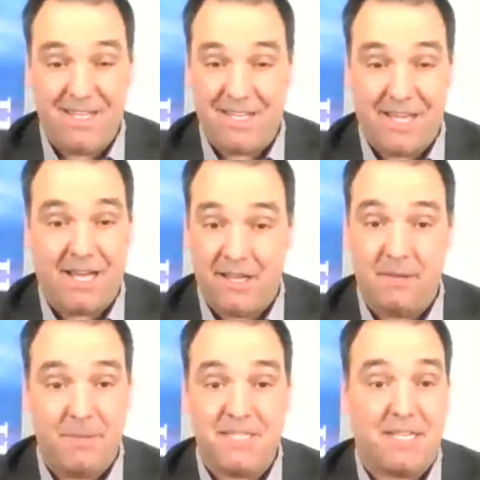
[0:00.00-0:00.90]
Yeah,
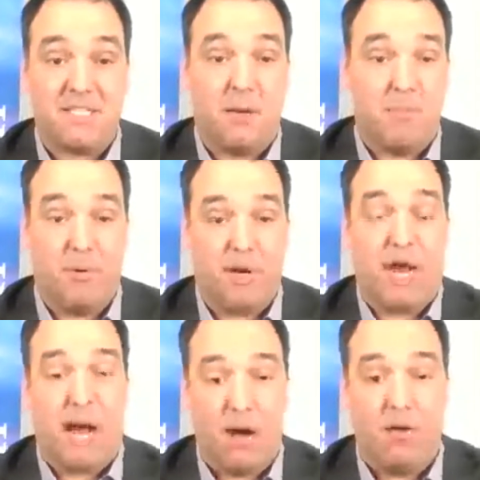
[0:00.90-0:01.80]
it means at some point,
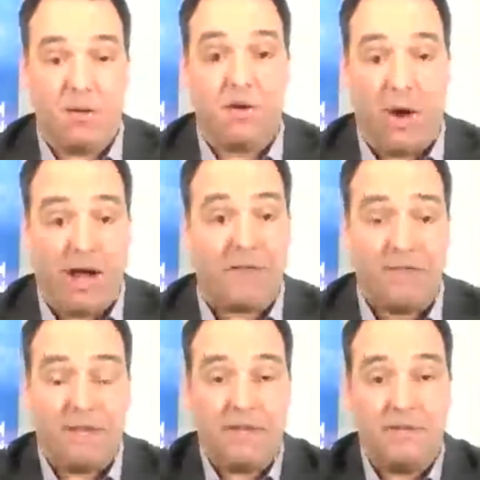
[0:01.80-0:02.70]
you know, I
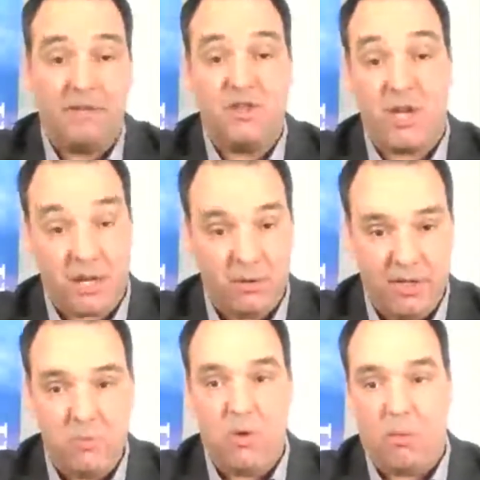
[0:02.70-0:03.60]
think
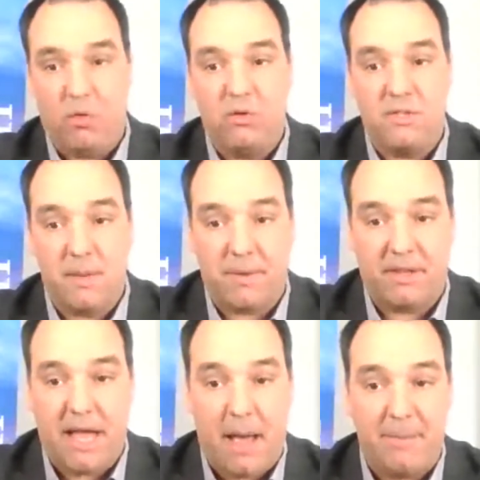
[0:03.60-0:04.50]
generally what will
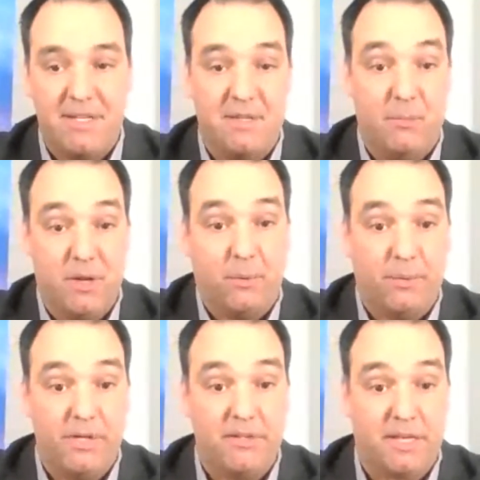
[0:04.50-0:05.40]
typically happen is there'll be a
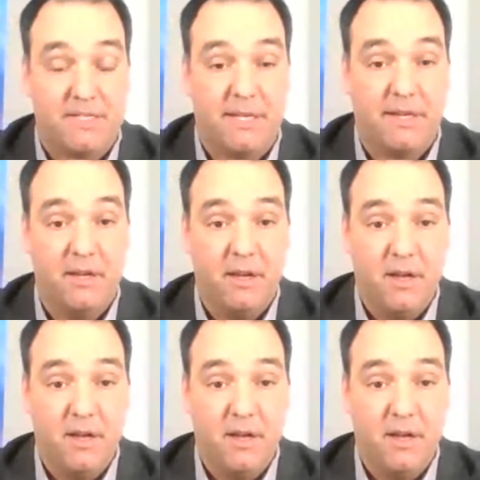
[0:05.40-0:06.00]
retesting